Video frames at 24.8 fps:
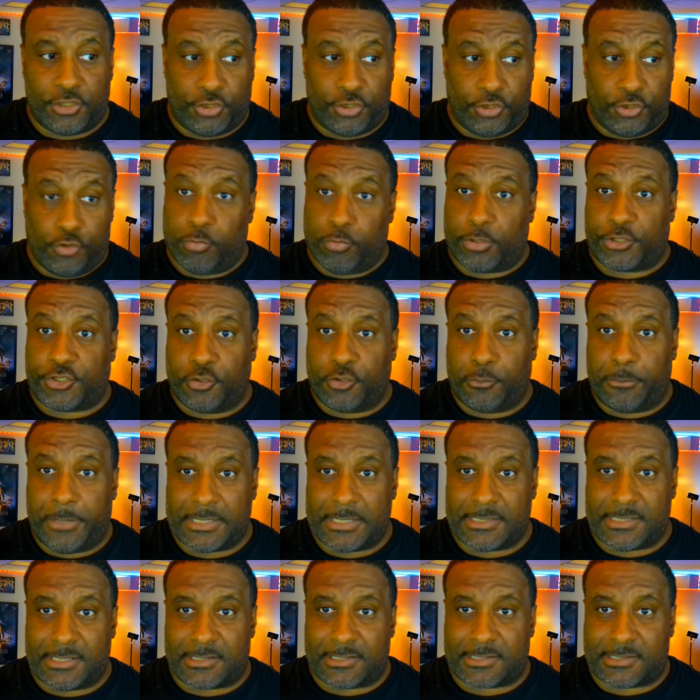You were too
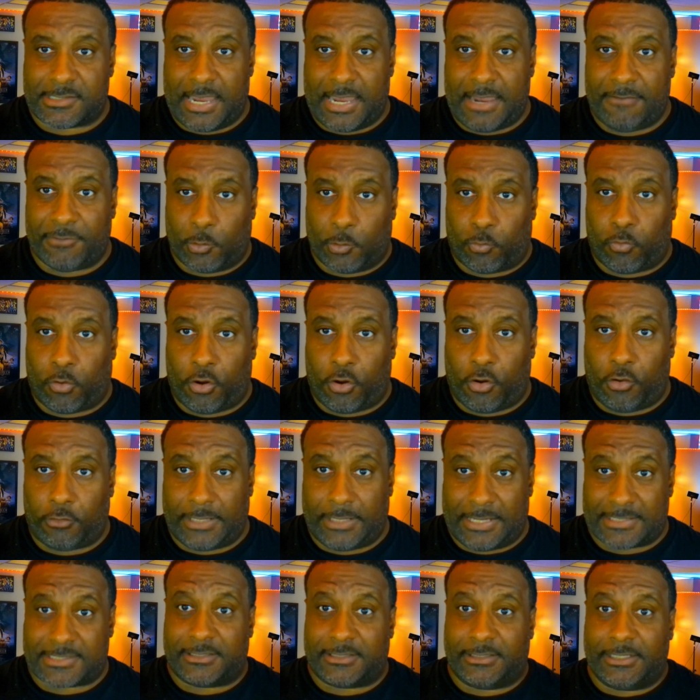busy to save the world?
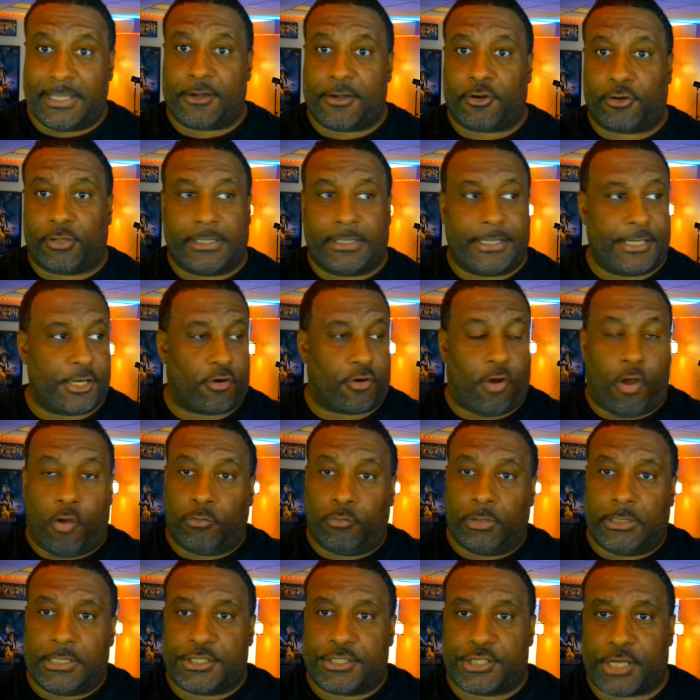That's literally your
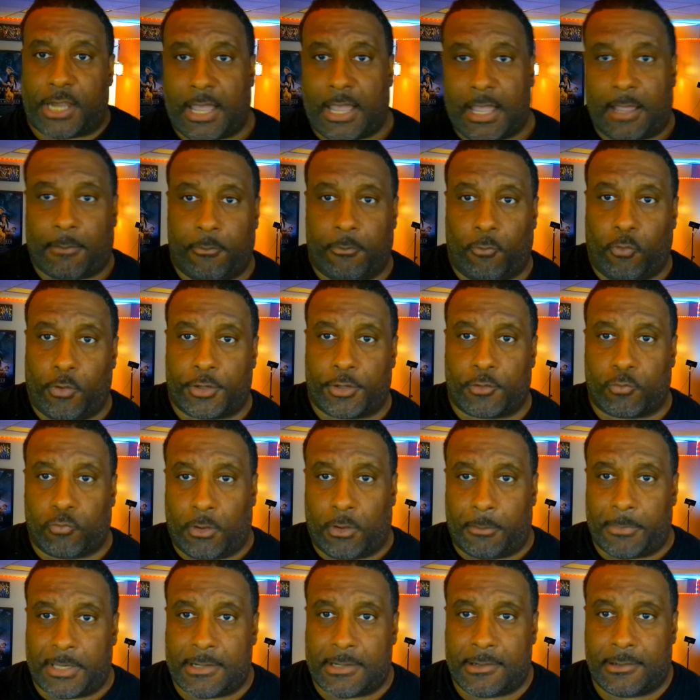only job, Wonder
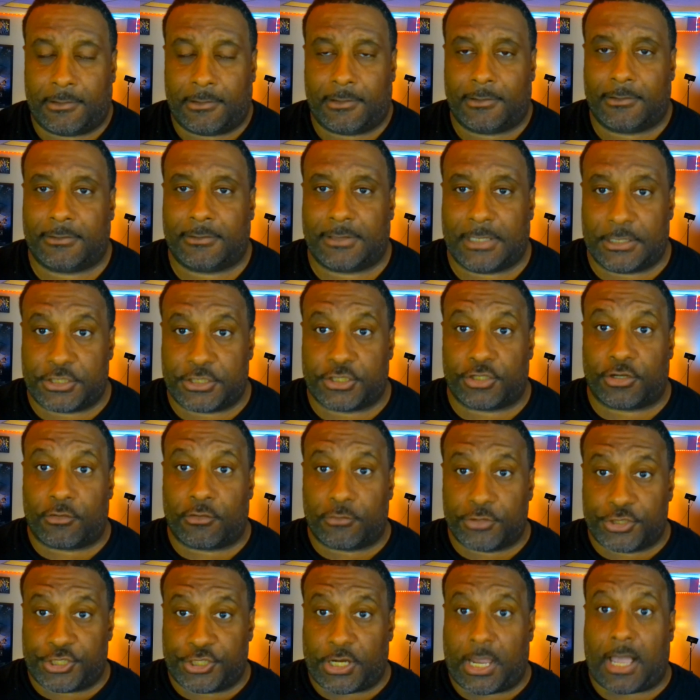Woman. That's
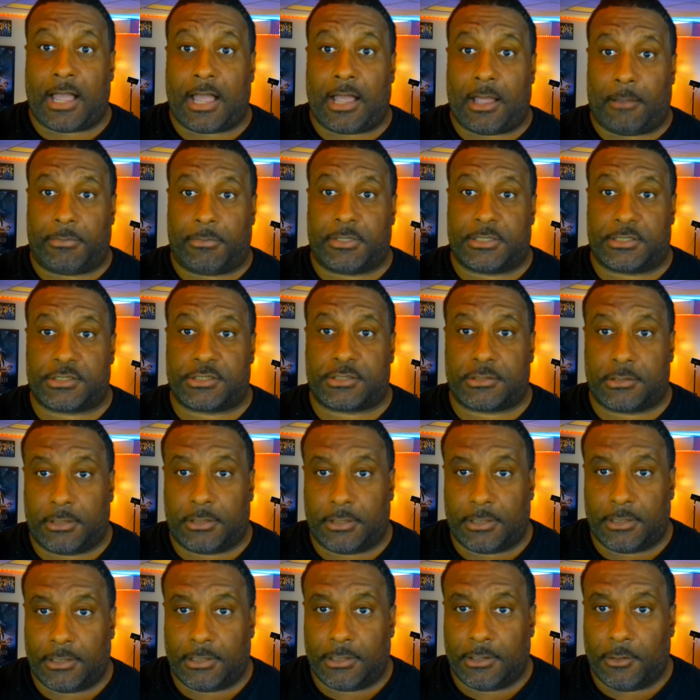your job.
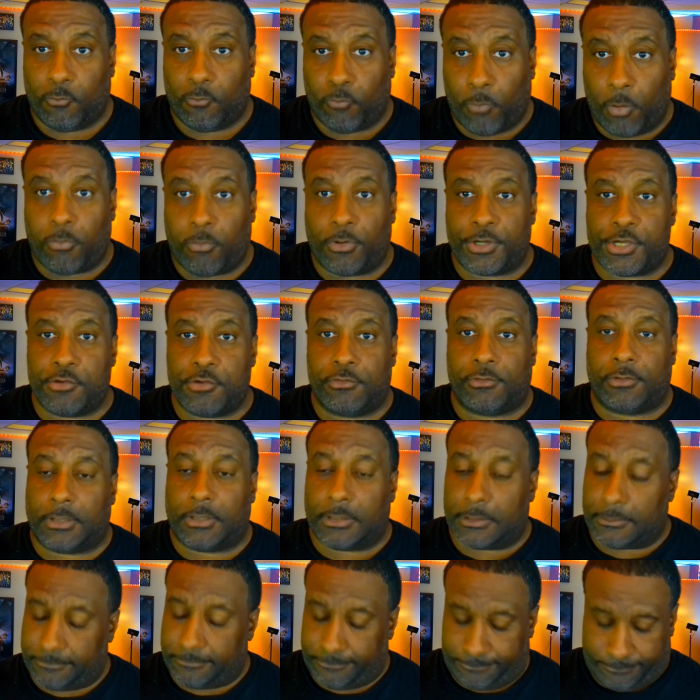What were you
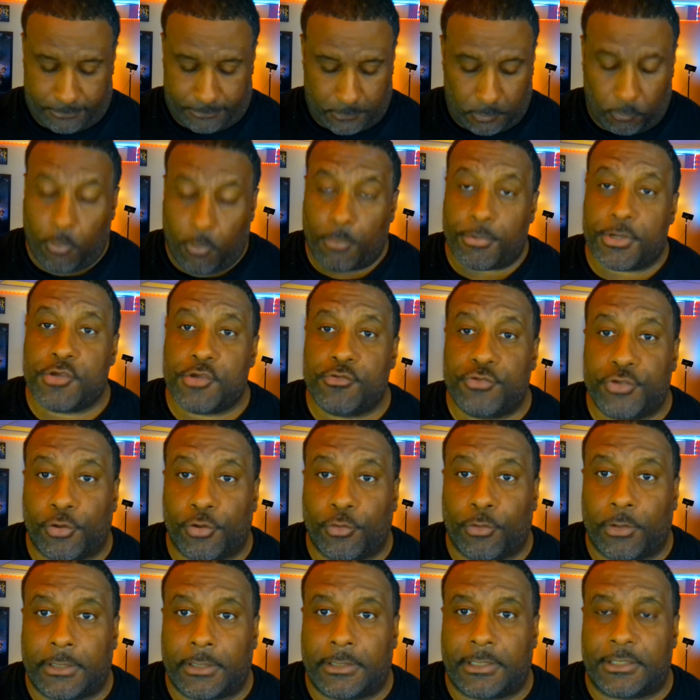
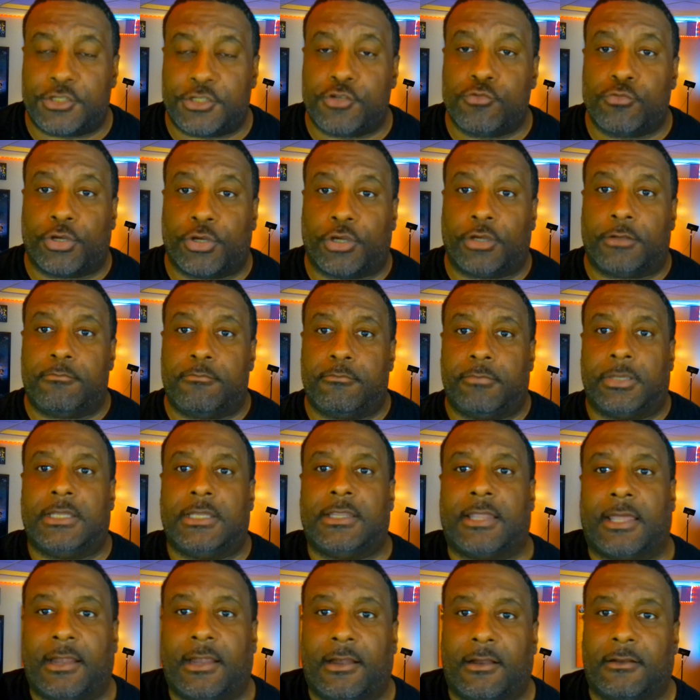doing that you couldn't be
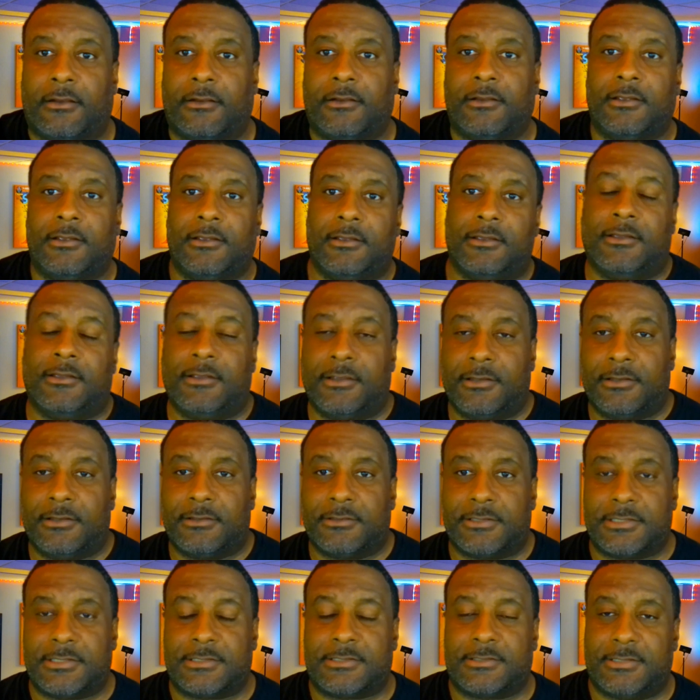there
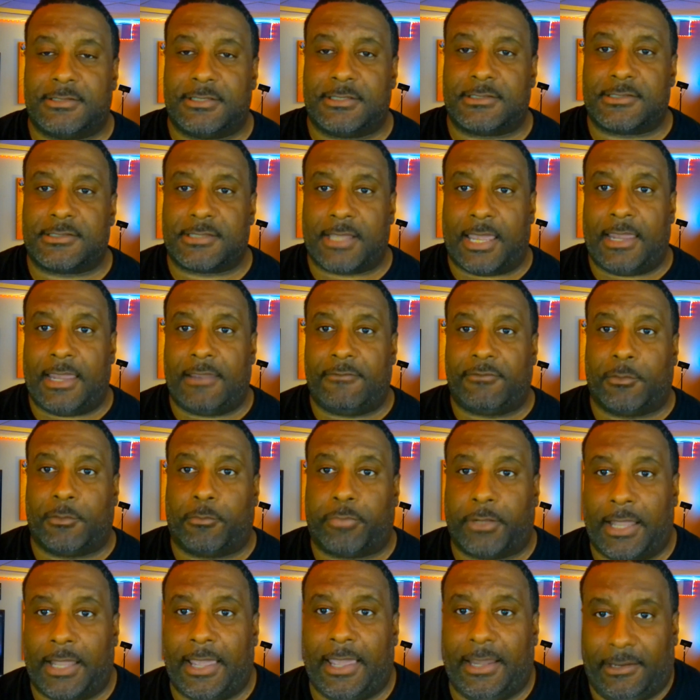to save the
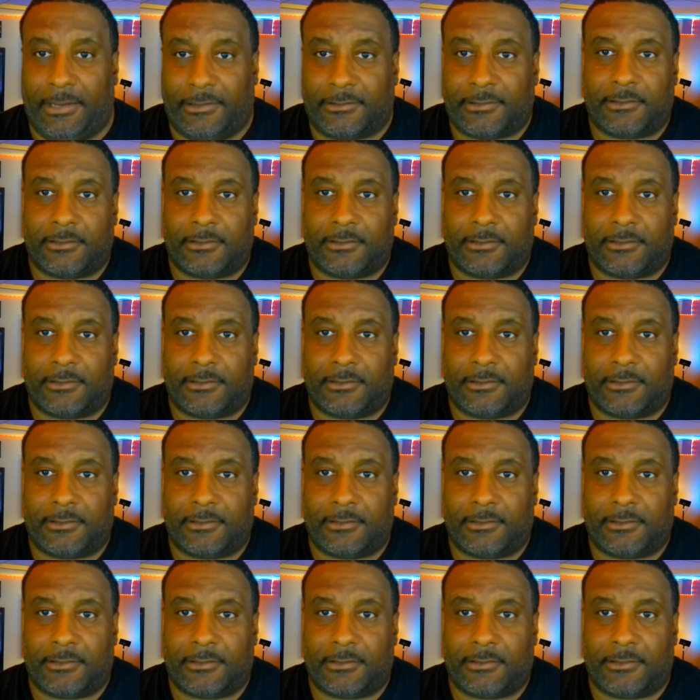planet?